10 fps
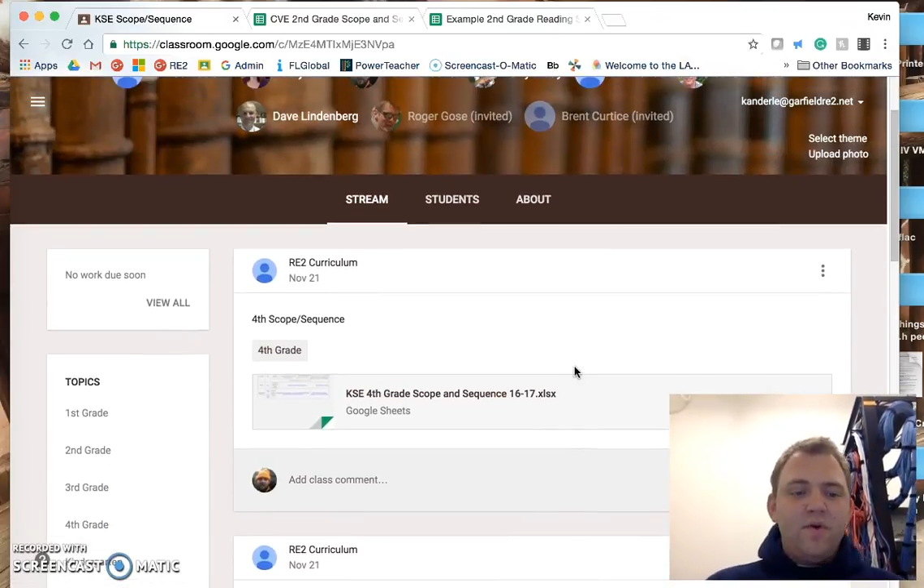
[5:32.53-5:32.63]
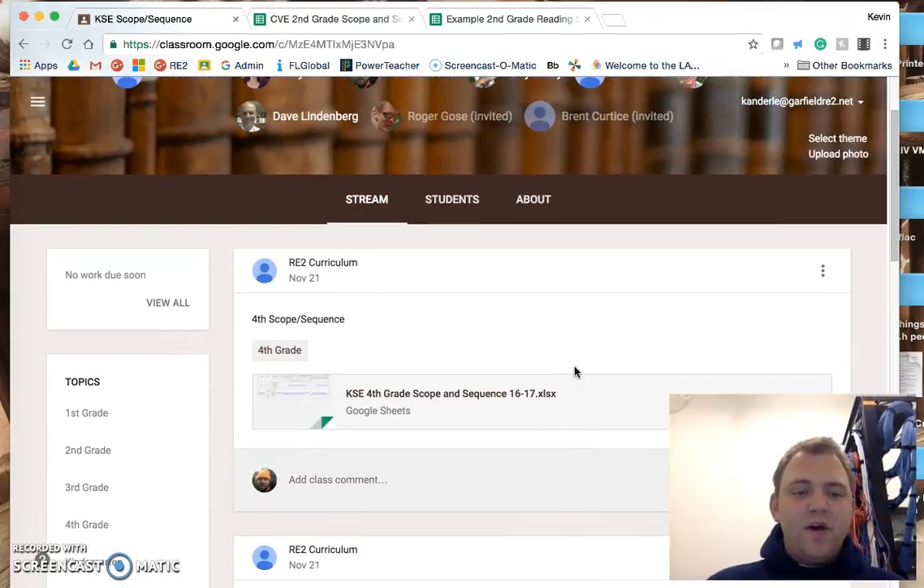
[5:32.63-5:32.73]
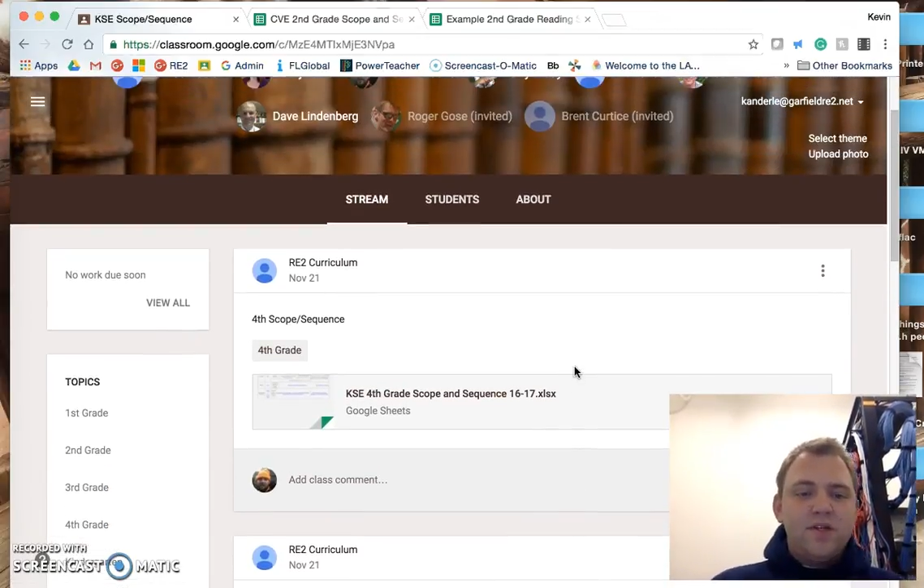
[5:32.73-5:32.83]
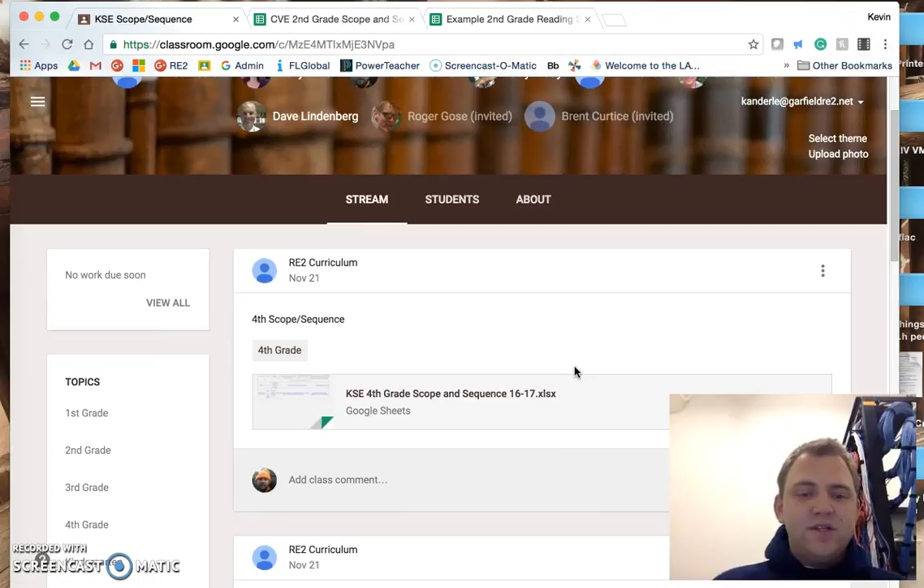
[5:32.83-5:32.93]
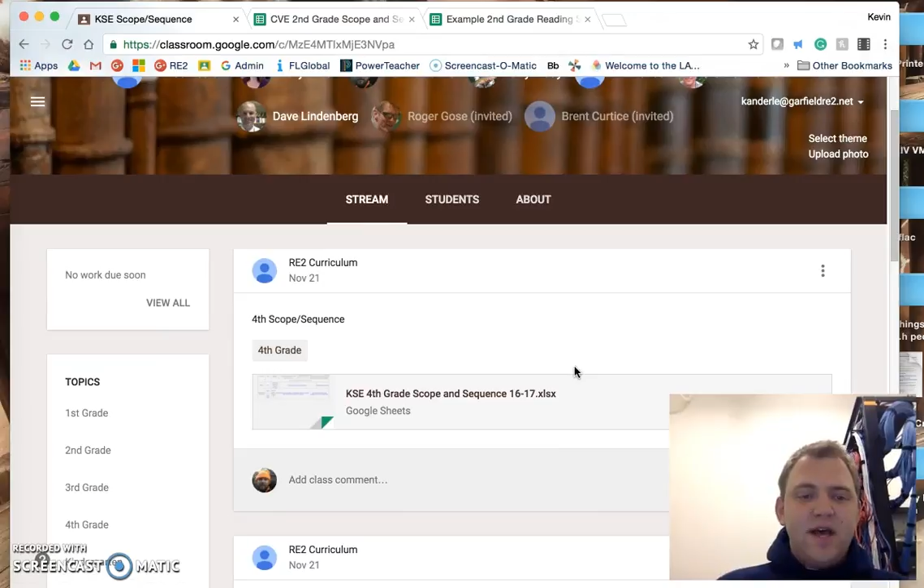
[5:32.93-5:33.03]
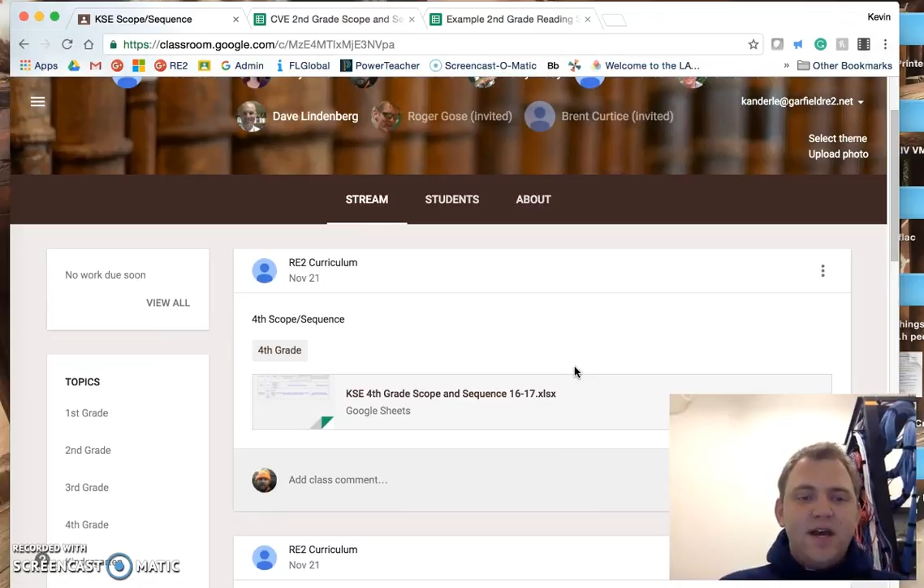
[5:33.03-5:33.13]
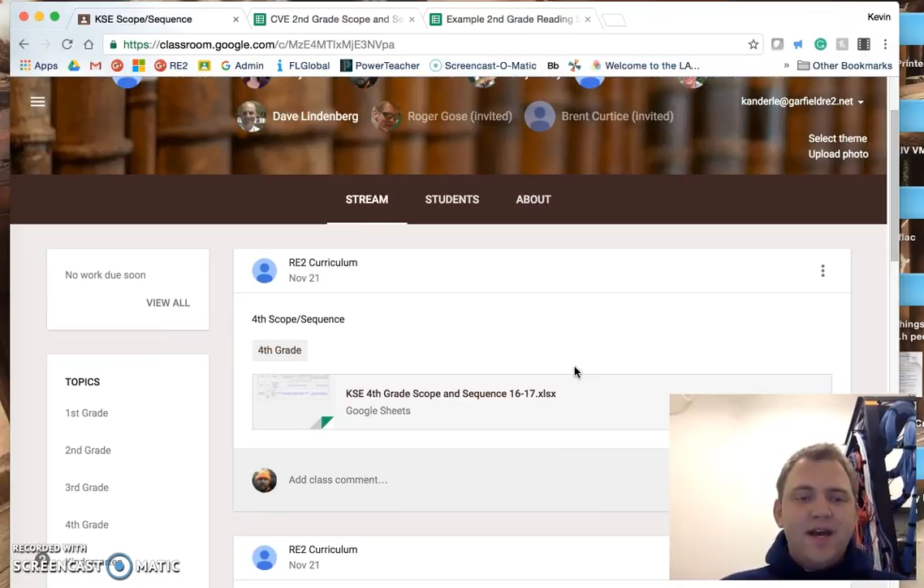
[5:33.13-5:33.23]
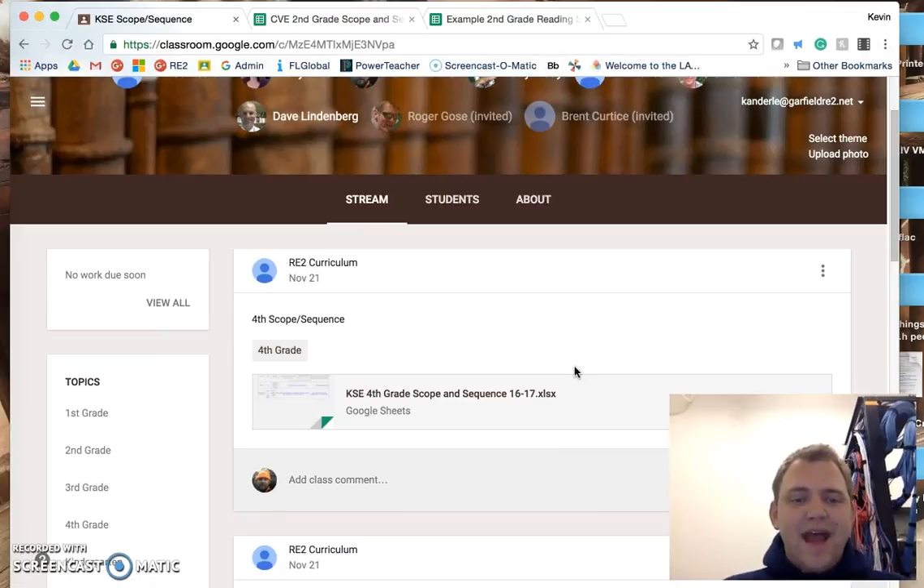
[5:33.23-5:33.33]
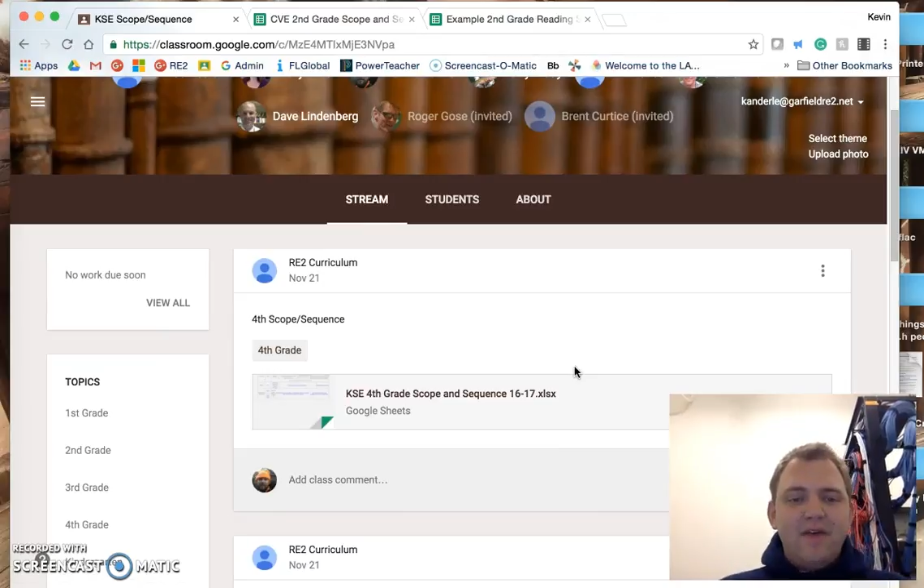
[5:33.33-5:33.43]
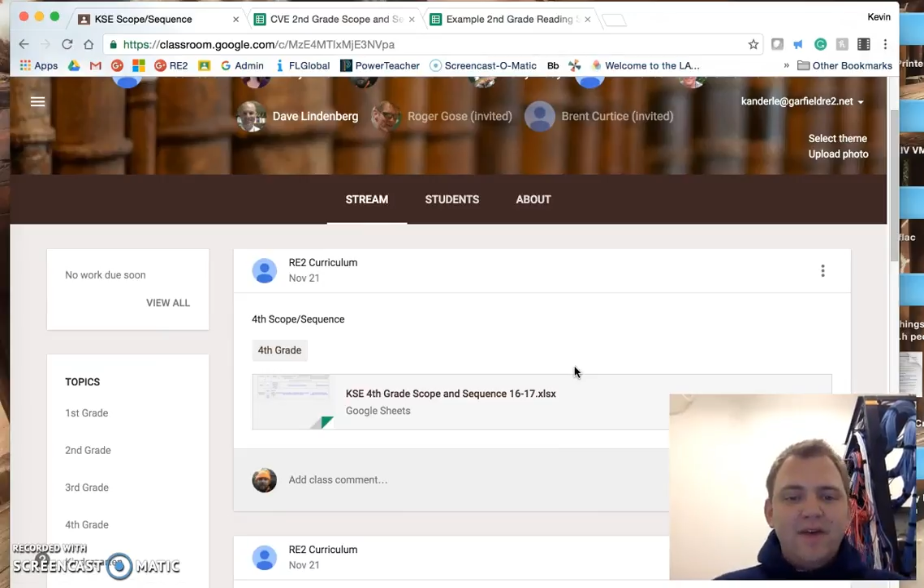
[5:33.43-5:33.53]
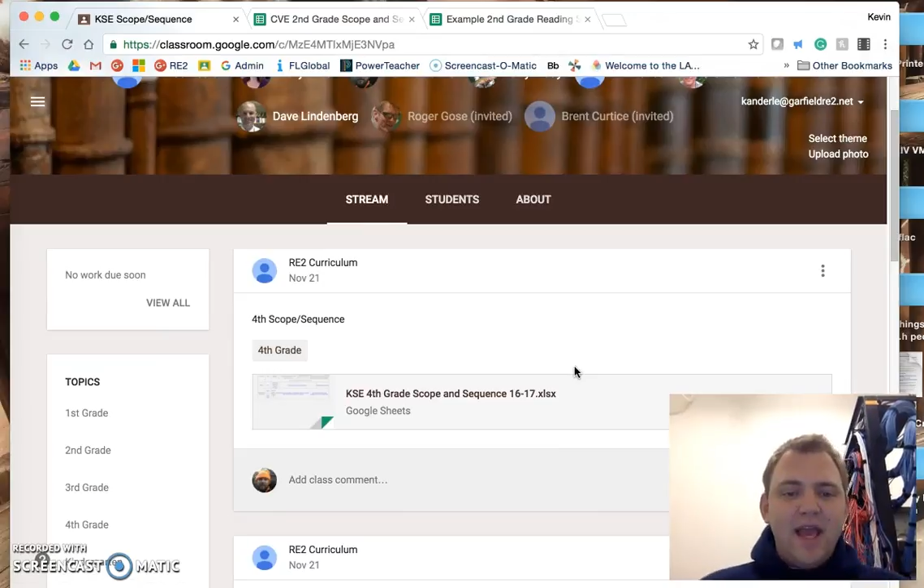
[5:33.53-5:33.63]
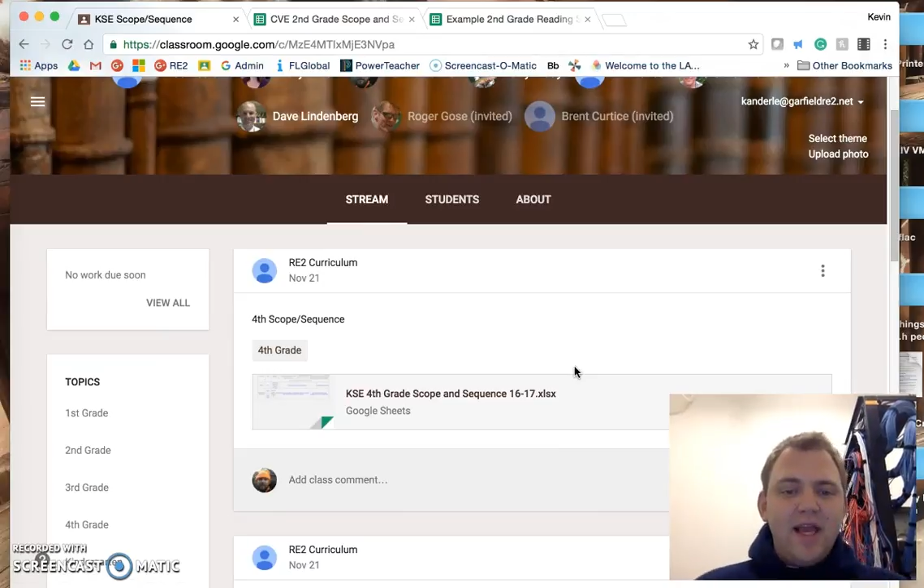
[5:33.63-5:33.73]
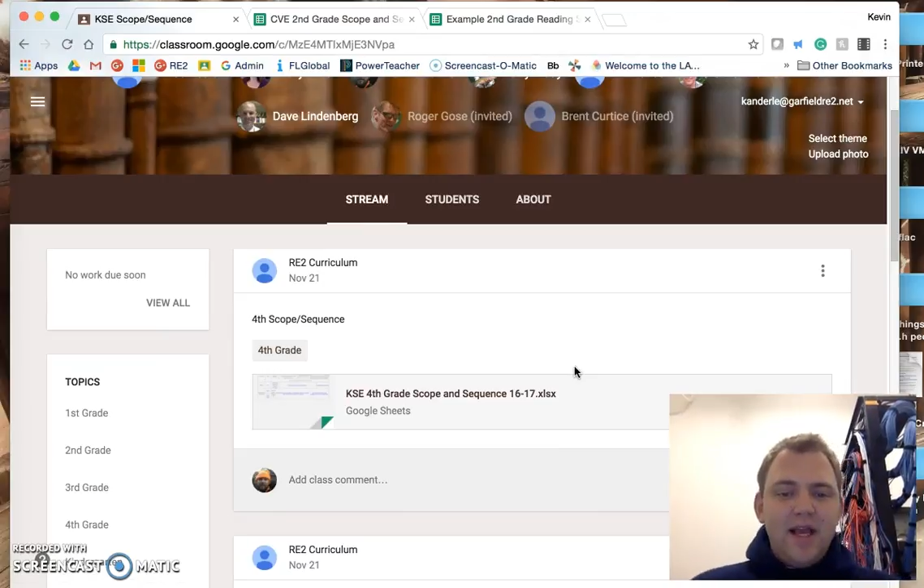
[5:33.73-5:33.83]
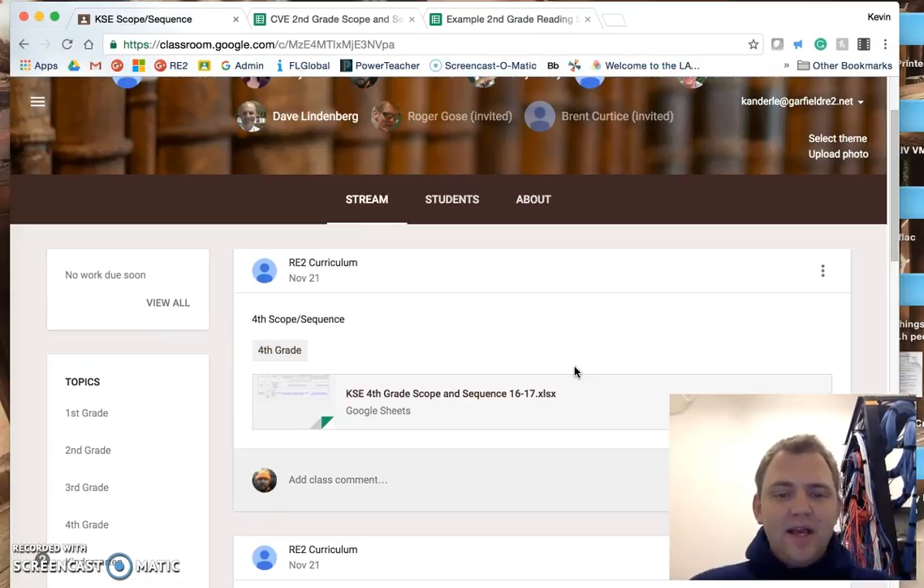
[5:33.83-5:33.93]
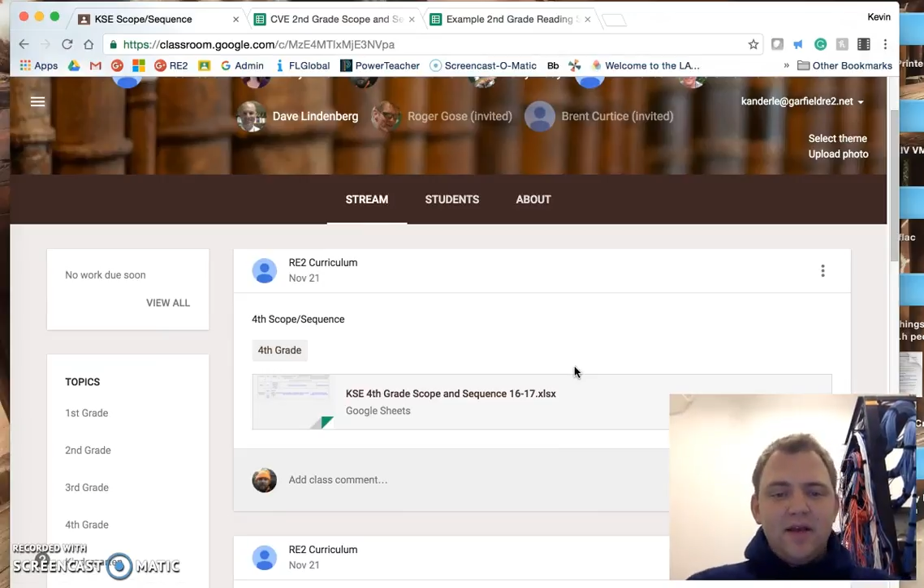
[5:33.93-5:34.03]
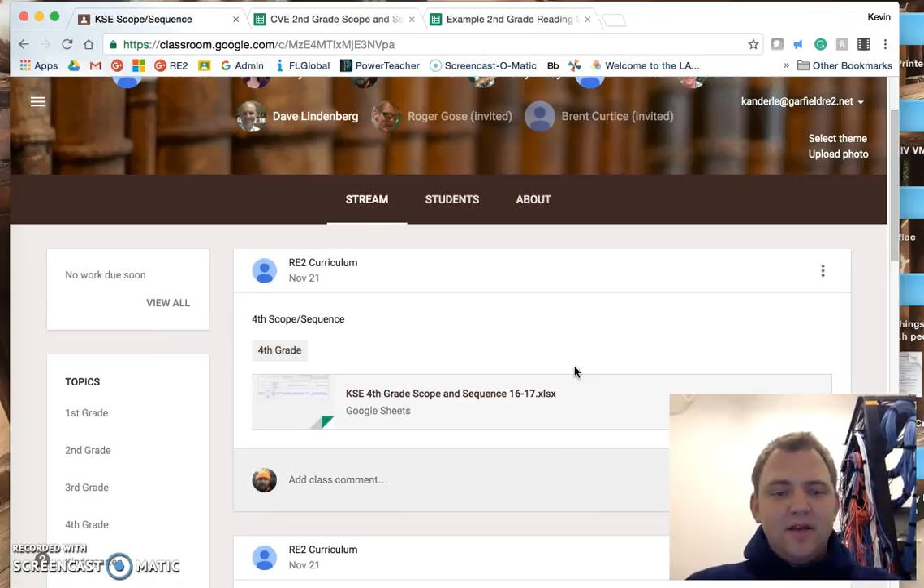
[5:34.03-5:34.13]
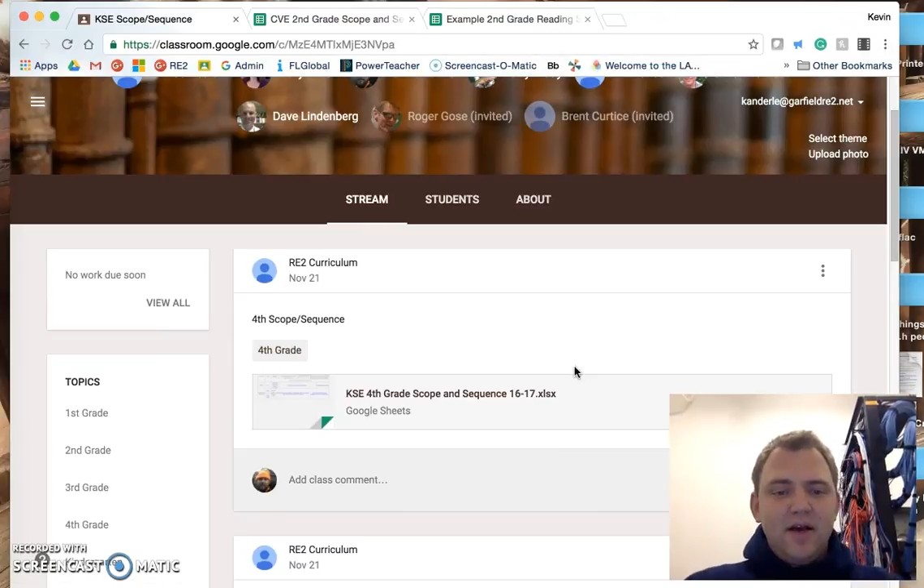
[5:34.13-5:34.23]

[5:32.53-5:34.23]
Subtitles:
questions on navigating